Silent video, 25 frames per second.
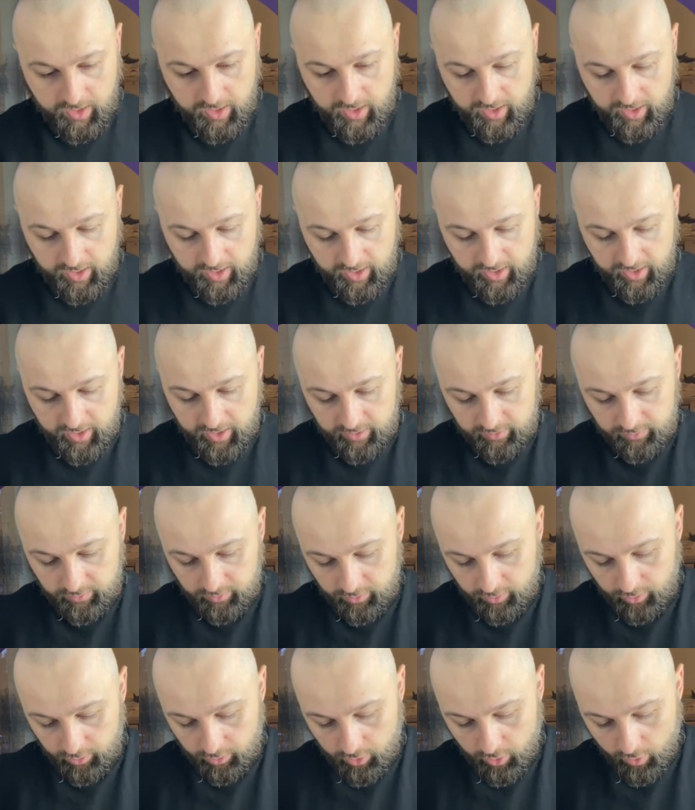
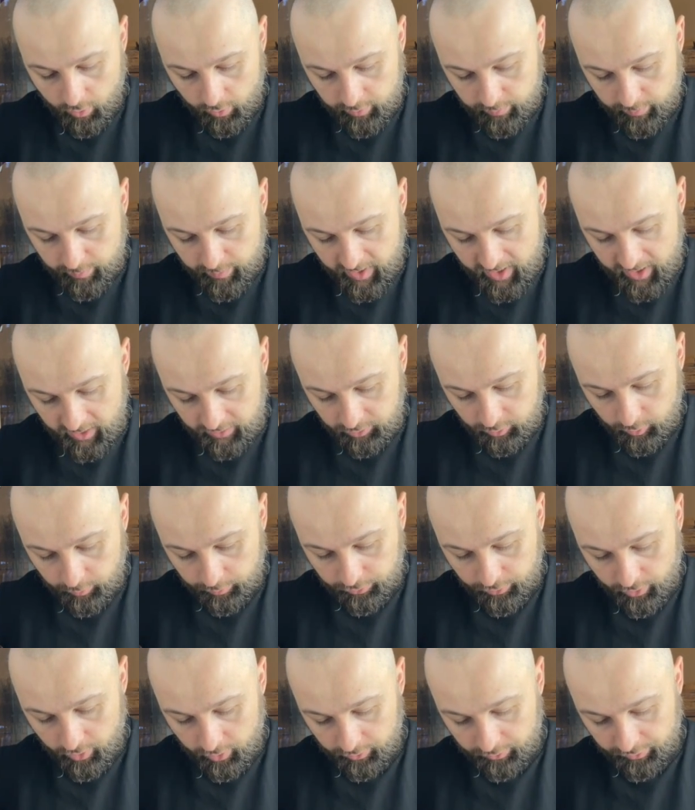and going back to
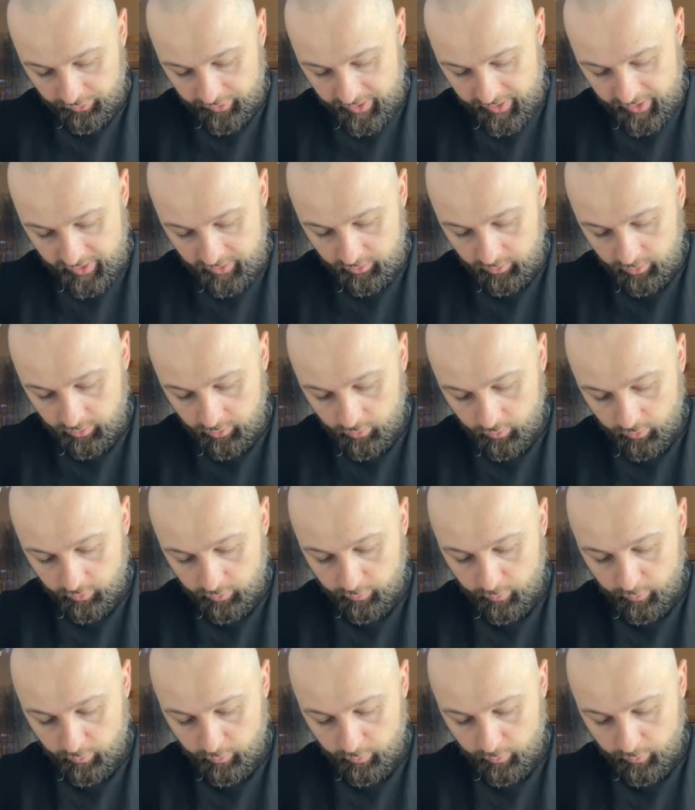Procreate with